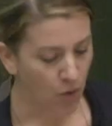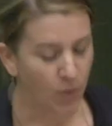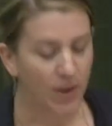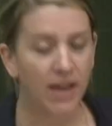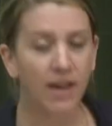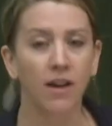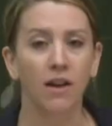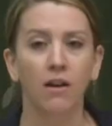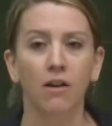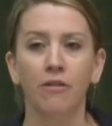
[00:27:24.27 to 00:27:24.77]

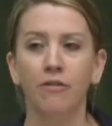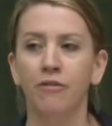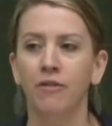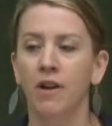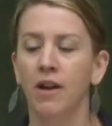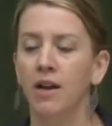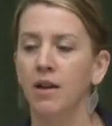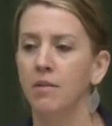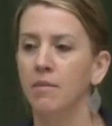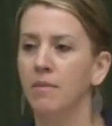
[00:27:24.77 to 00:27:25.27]
We hear
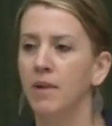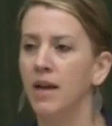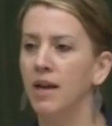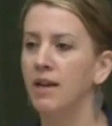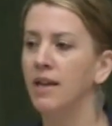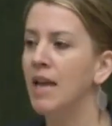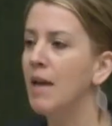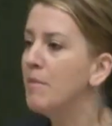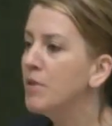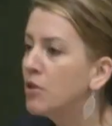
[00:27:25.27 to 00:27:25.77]
from
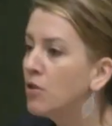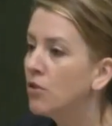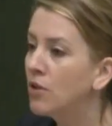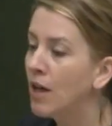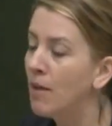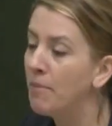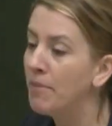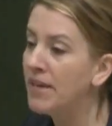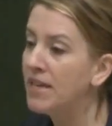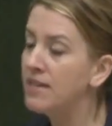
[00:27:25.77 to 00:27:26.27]
uh, chemical
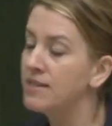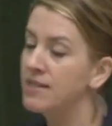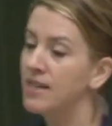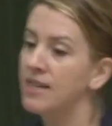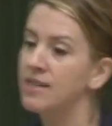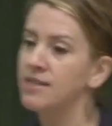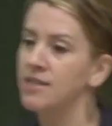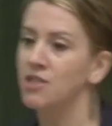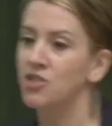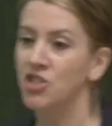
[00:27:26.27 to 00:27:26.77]
companies
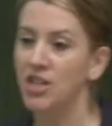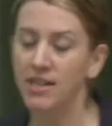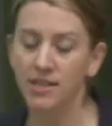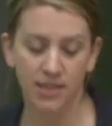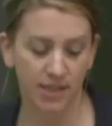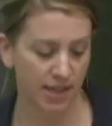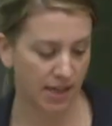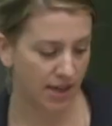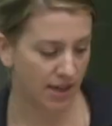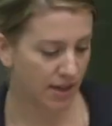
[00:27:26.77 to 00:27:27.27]
like
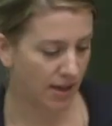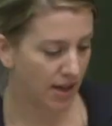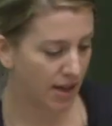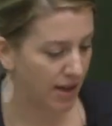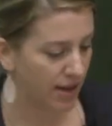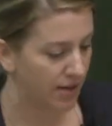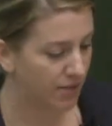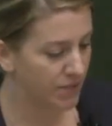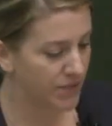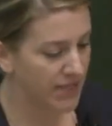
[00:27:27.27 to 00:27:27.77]
Syngenta
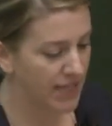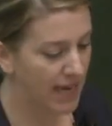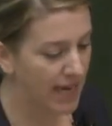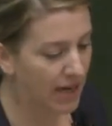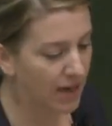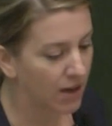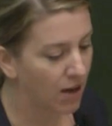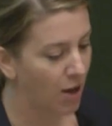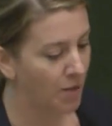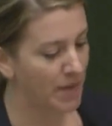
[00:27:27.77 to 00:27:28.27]
uh,
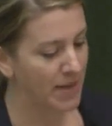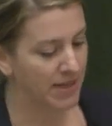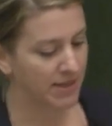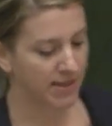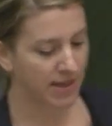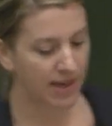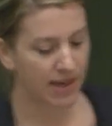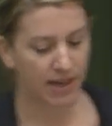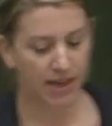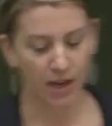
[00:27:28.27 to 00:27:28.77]
saying
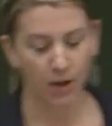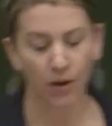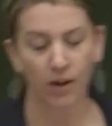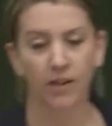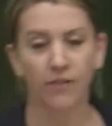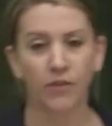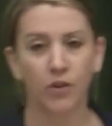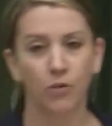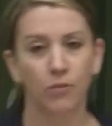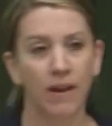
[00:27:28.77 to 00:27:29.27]
comments like, and
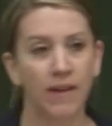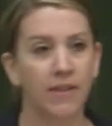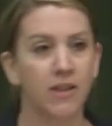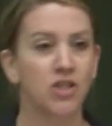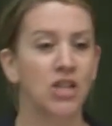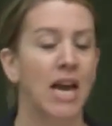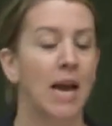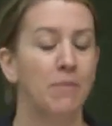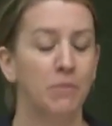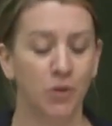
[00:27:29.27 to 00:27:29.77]
if you read the
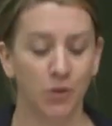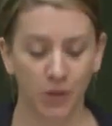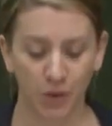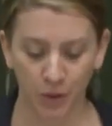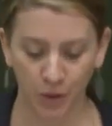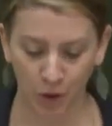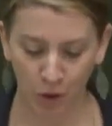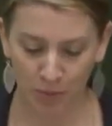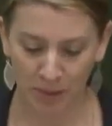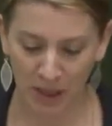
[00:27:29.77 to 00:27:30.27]
chapter,
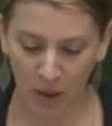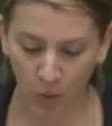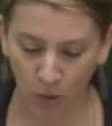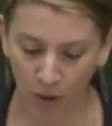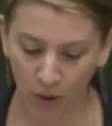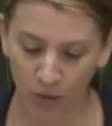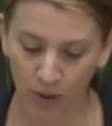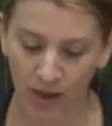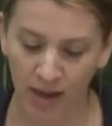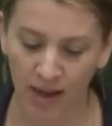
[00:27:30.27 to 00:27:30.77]
you heard me
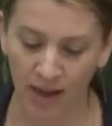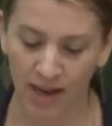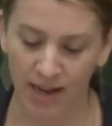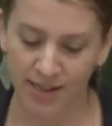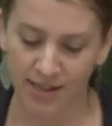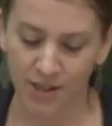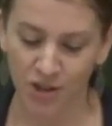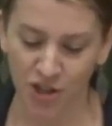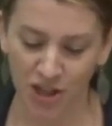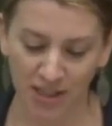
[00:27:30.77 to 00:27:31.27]
quote
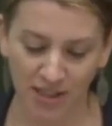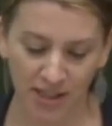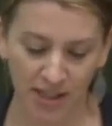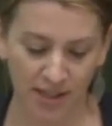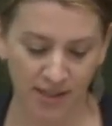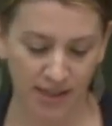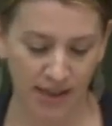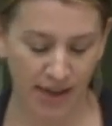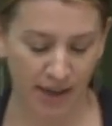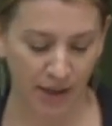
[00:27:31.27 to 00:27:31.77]
a Syngenta
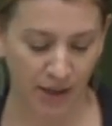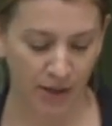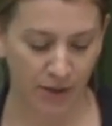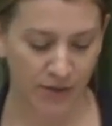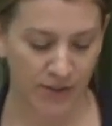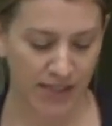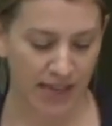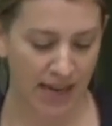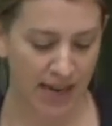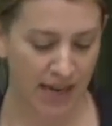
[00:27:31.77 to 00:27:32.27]

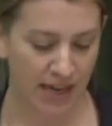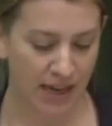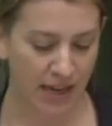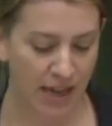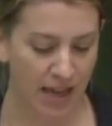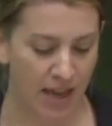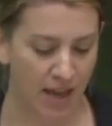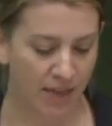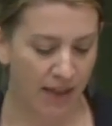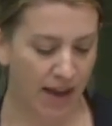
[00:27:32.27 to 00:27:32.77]
executive saying
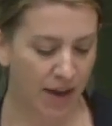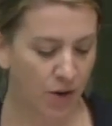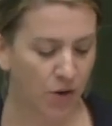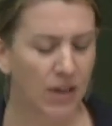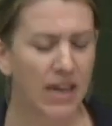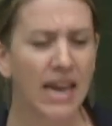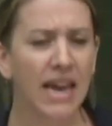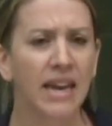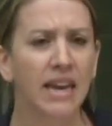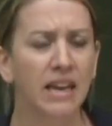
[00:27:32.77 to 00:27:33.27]
that
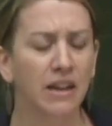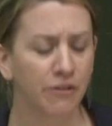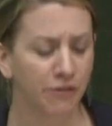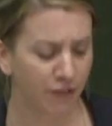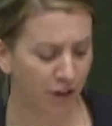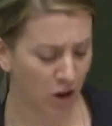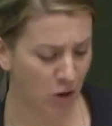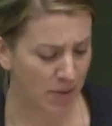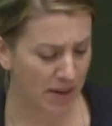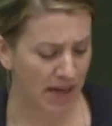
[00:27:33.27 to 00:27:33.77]
organic
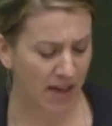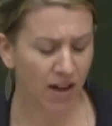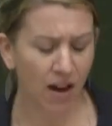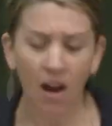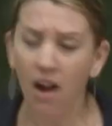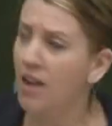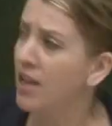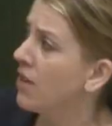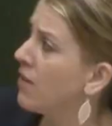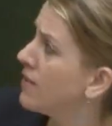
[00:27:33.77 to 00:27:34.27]
farming,
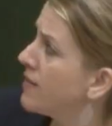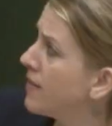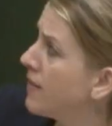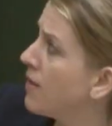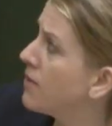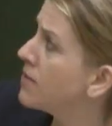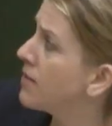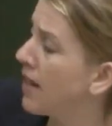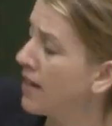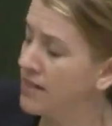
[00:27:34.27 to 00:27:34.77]
not using
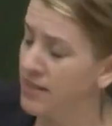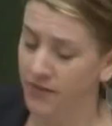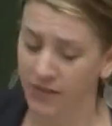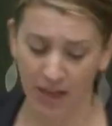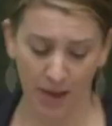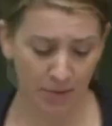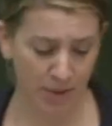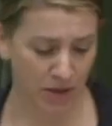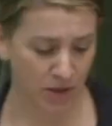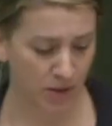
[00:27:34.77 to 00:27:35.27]
those kinds of
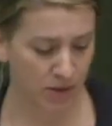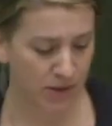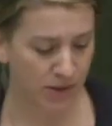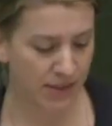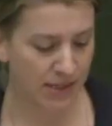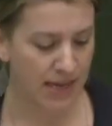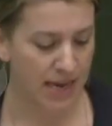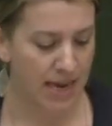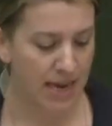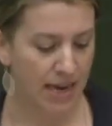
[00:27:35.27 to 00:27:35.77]

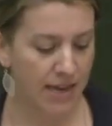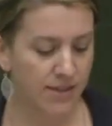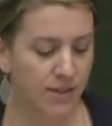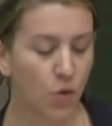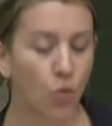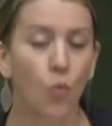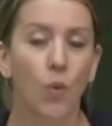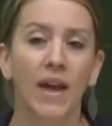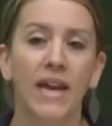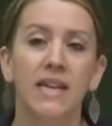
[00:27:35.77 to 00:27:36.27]
chemicals, is
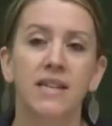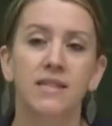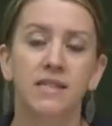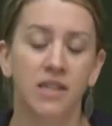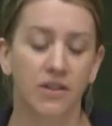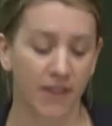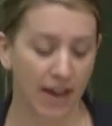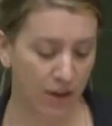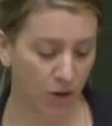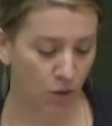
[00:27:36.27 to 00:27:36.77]
a
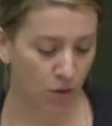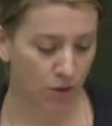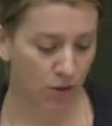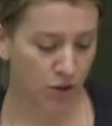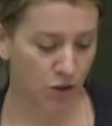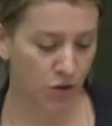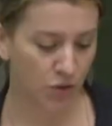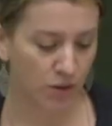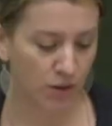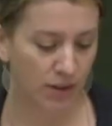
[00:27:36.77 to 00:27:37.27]
waste of
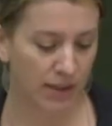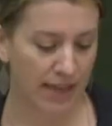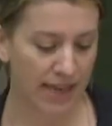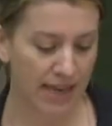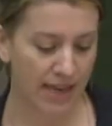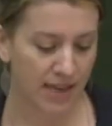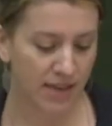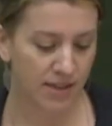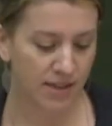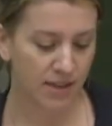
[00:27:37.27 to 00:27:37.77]
agricultural
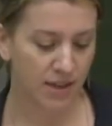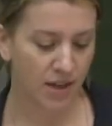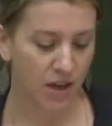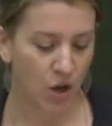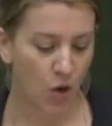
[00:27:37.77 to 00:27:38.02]
land